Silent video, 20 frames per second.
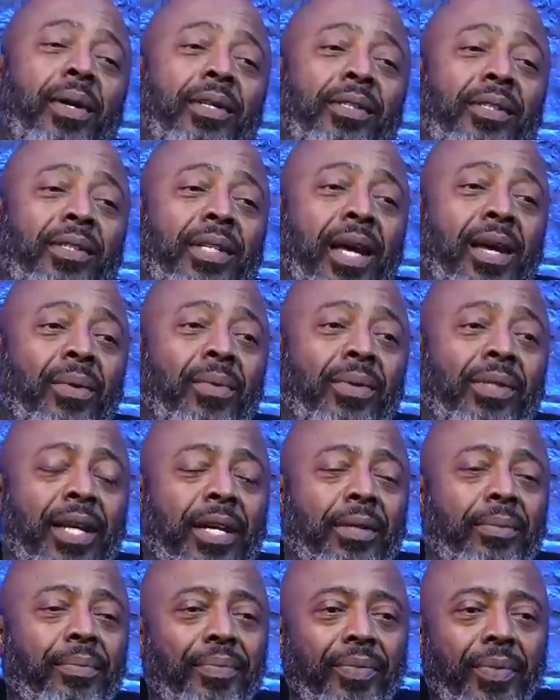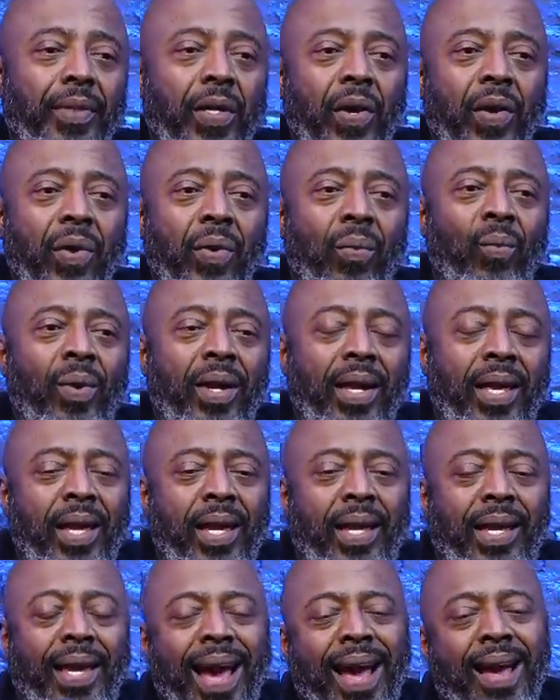understand was that when he
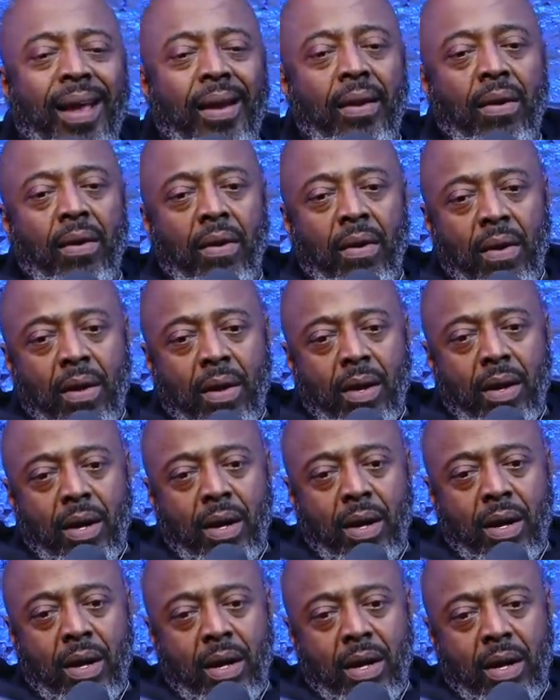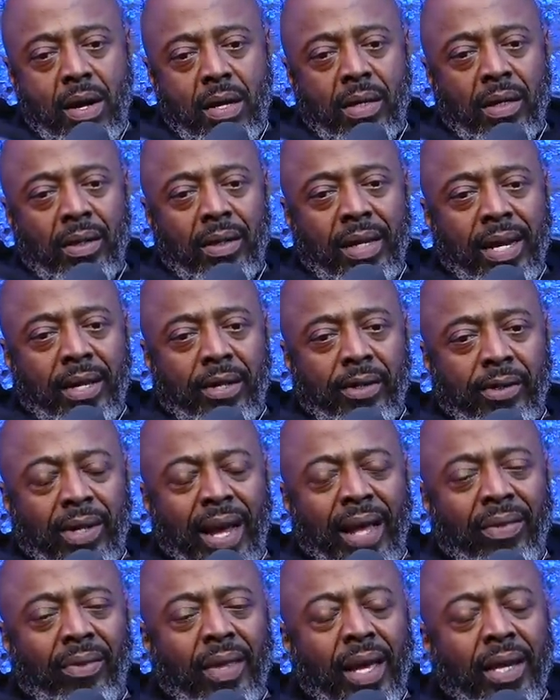got the Lakers,
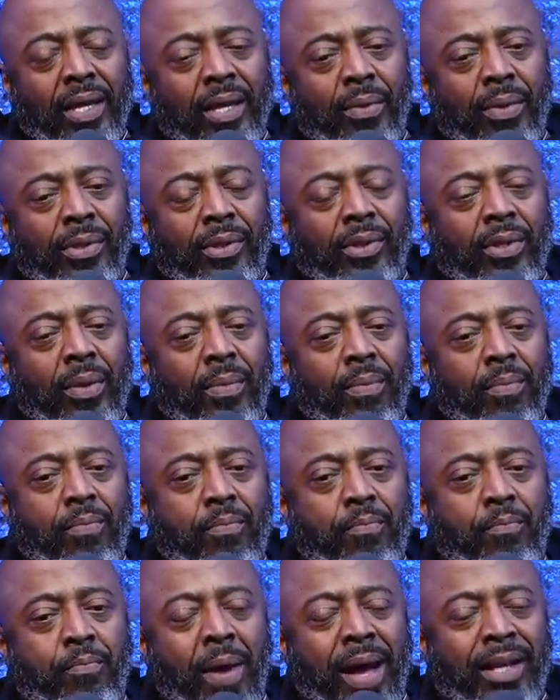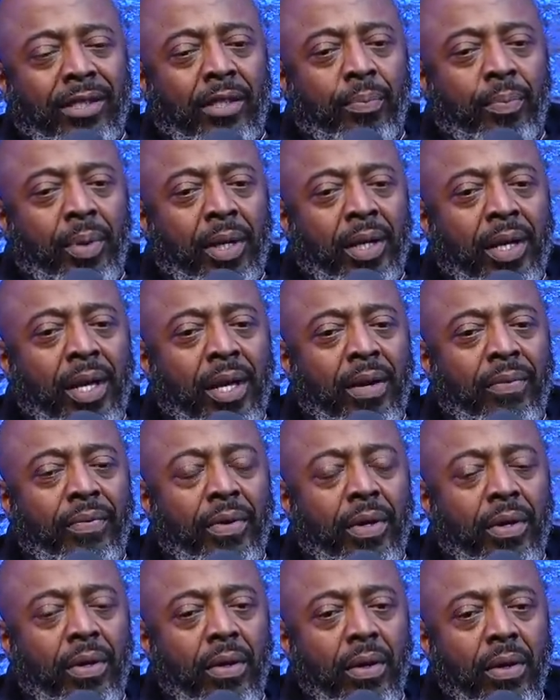I think it was some possibility of
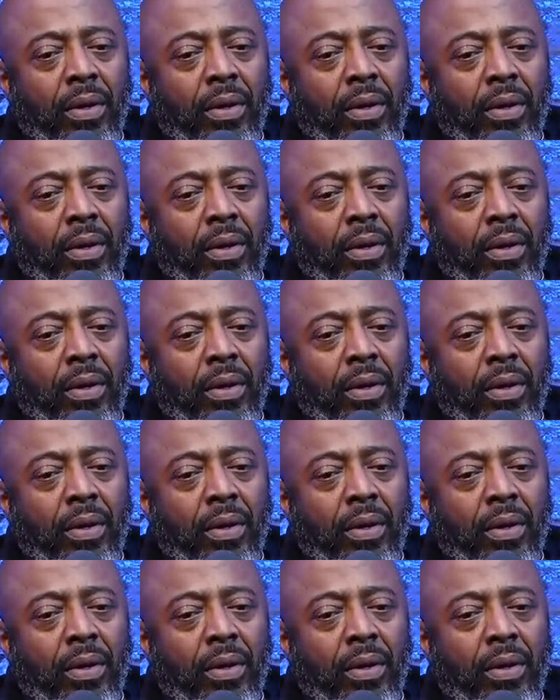the